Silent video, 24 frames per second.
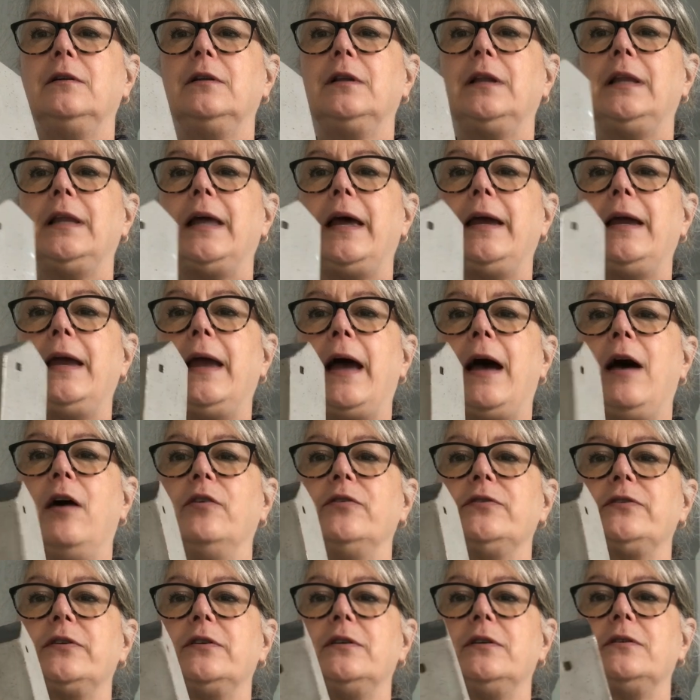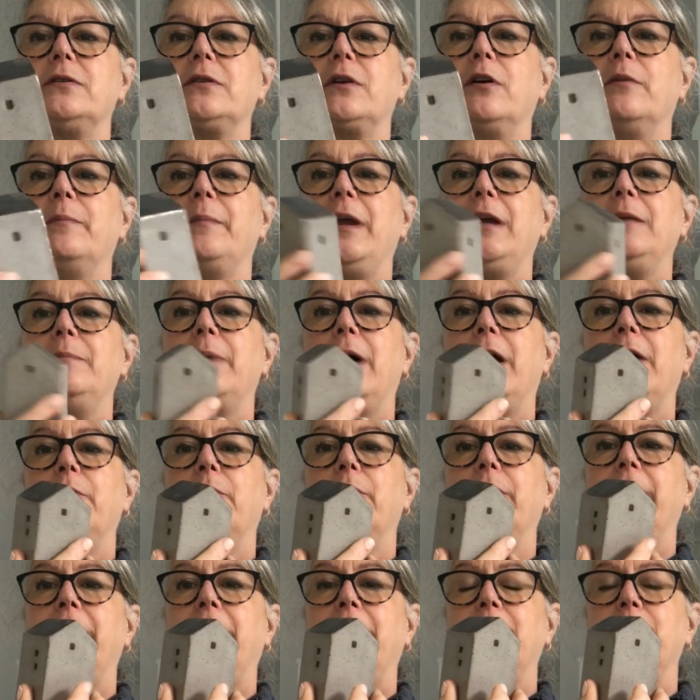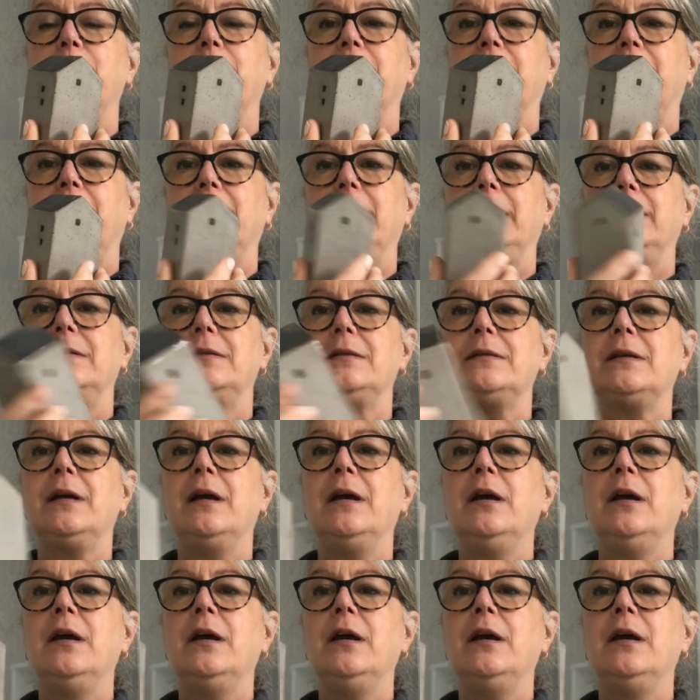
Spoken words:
clay houses are made by Renee Plains.